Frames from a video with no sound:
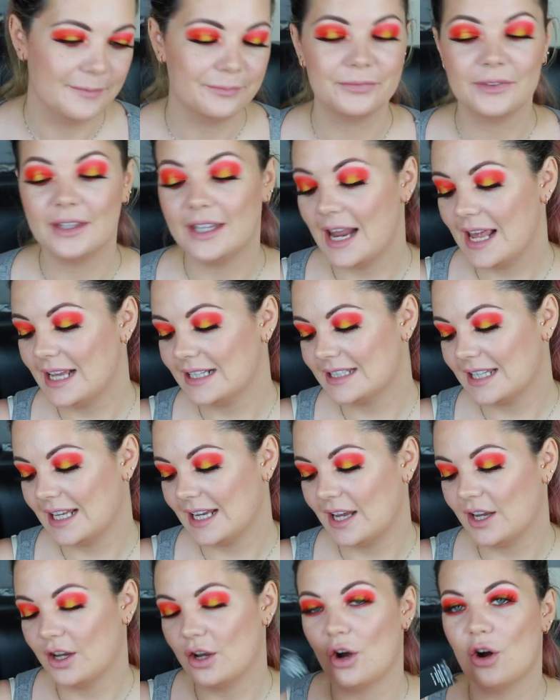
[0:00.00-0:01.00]
The next
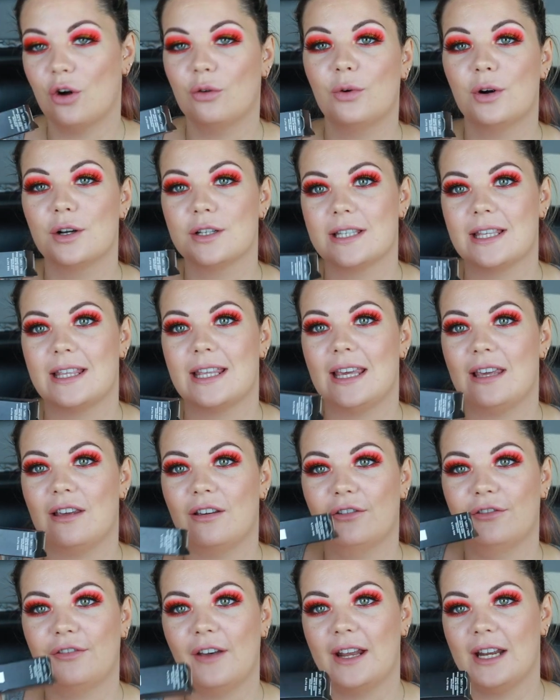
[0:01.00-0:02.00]
thing I got was
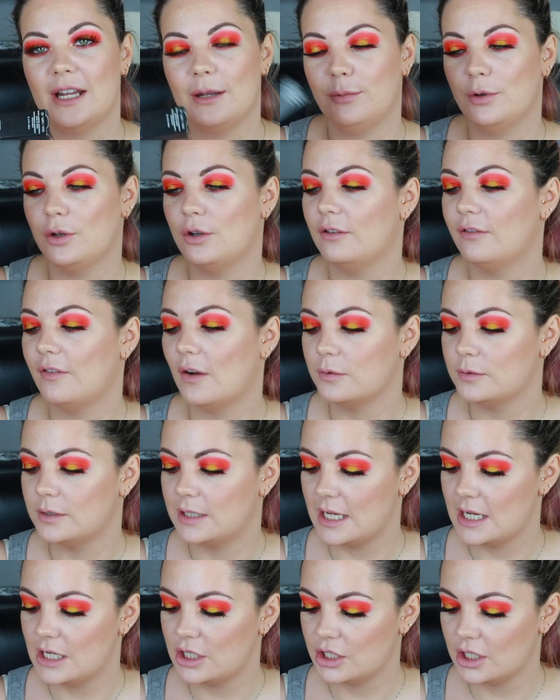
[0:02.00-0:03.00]
the Fenty Beauty
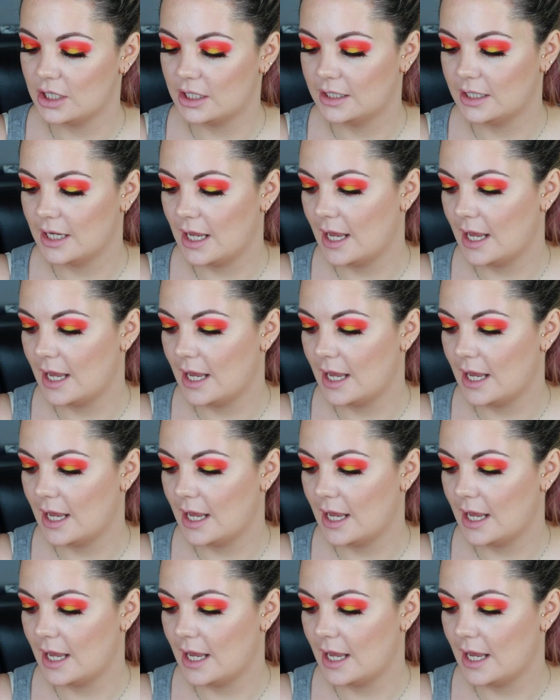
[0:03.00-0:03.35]
Foundation.